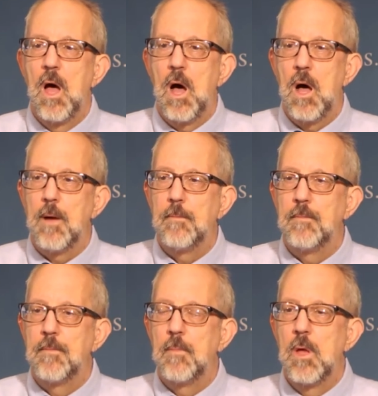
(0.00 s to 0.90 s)

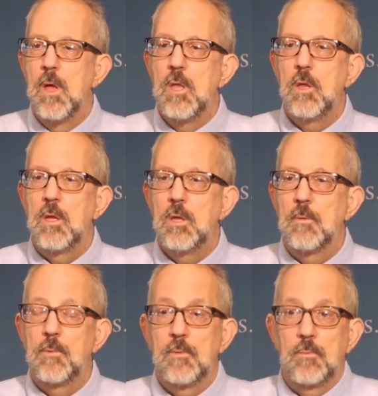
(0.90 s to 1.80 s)

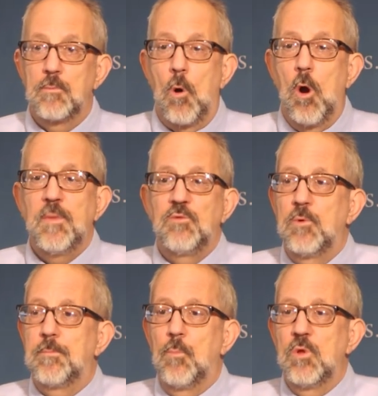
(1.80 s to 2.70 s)
armies would